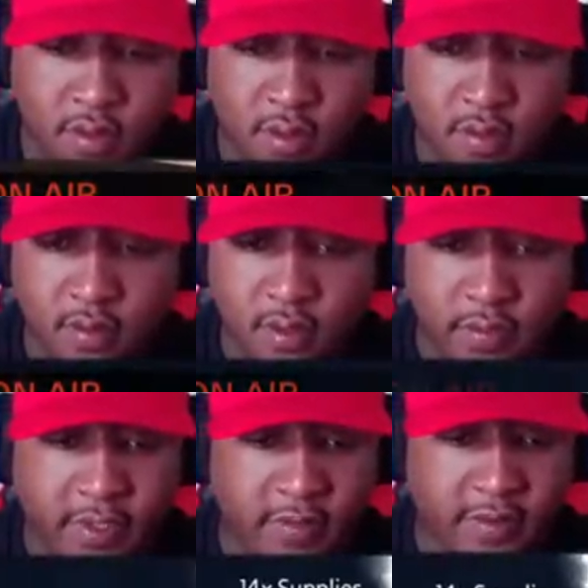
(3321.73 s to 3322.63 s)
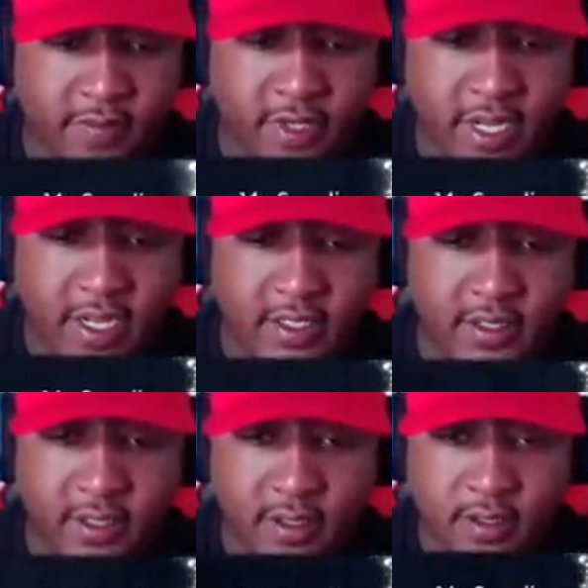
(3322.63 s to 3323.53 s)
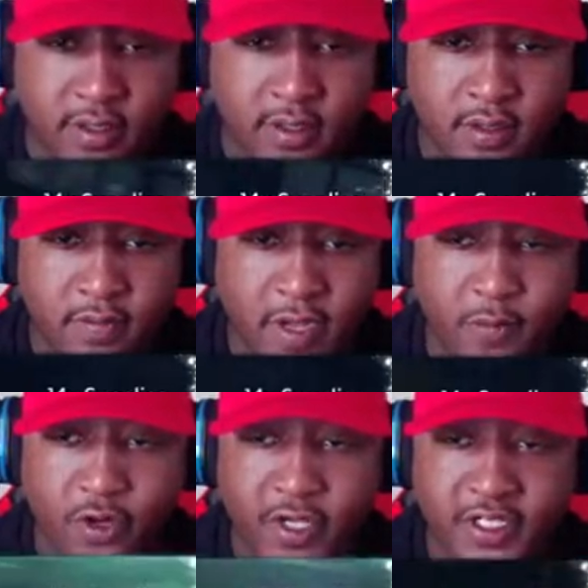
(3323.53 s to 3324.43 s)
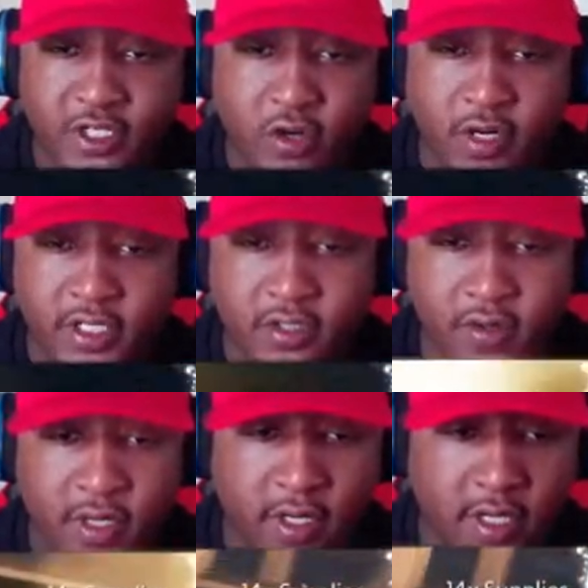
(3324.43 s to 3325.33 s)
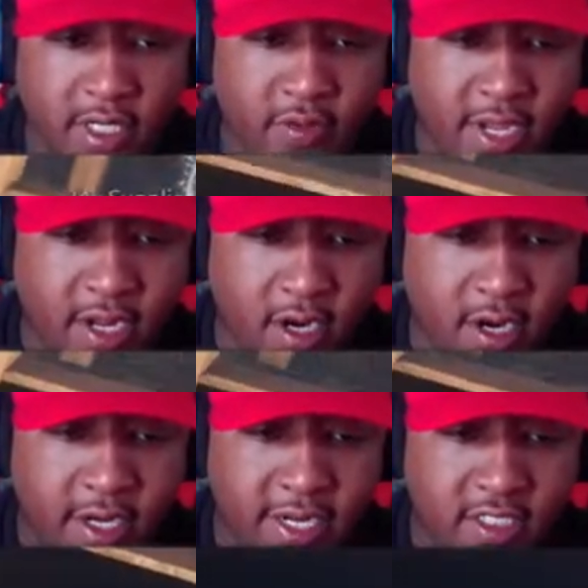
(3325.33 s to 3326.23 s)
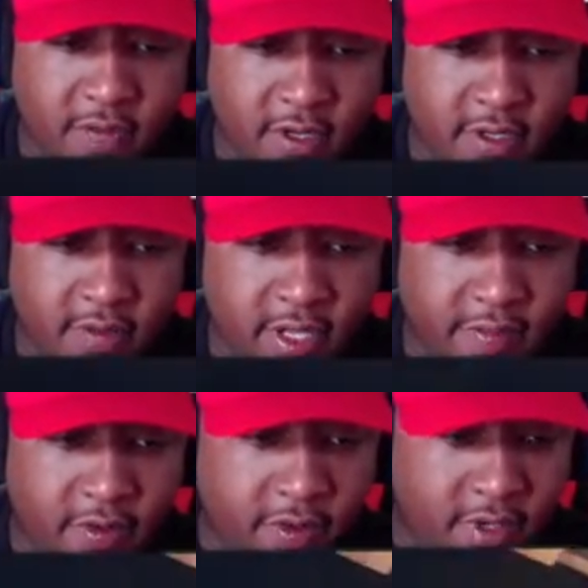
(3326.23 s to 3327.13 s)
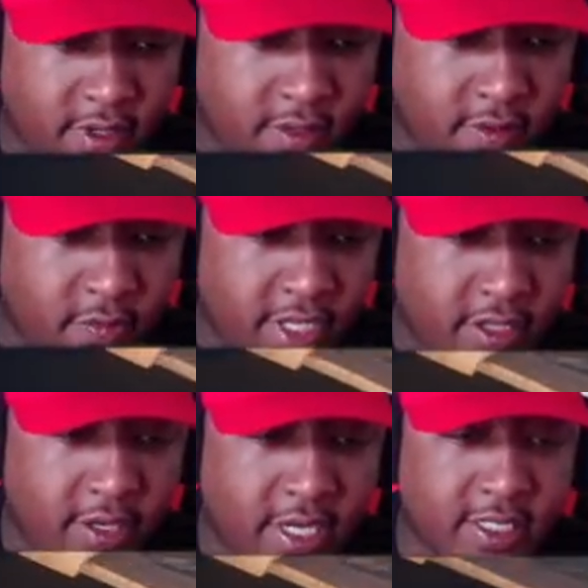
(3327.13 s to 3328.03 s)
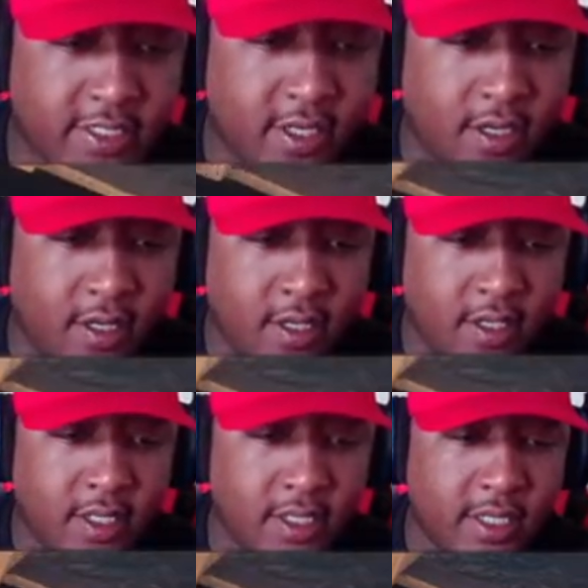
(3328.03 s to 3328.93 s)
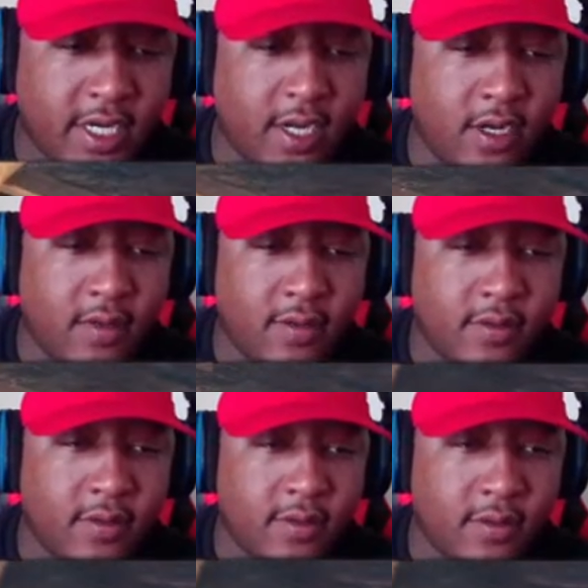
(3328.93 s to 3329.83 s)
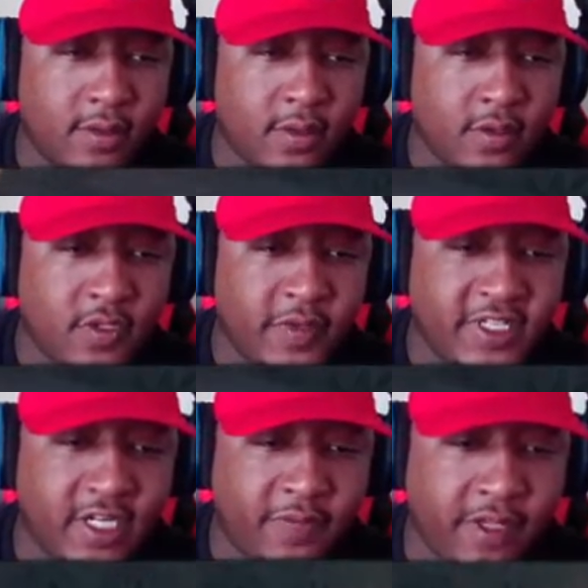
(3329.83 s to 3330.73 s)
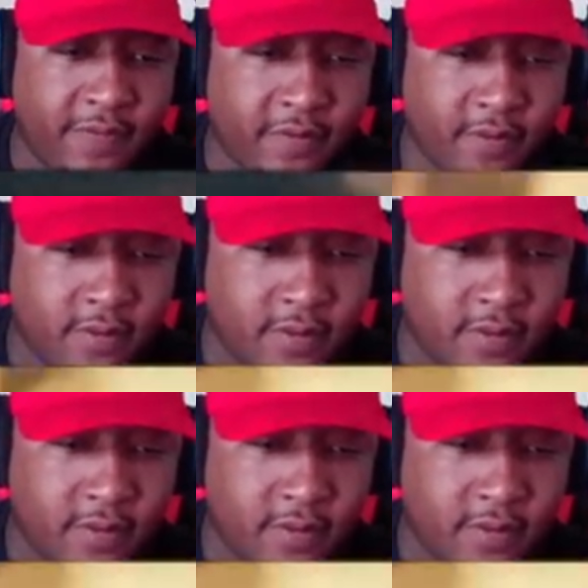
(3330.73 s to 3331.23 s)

Mm, I'm getting supplies. My boy is snoring, snoring. Like you had a hard day's work. You ain't been work. Wake your ass up. Get up. Speak to the people.